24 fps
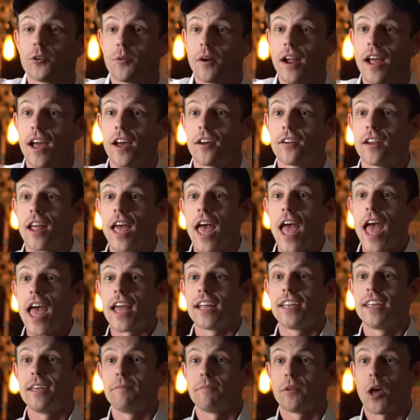around
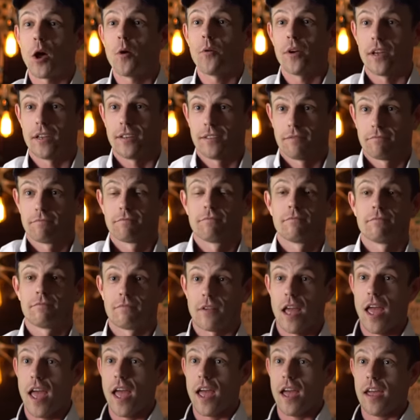and keep going.
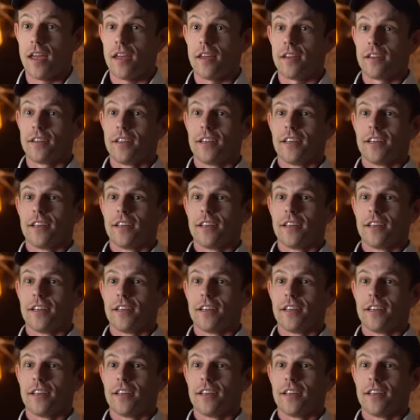Hey,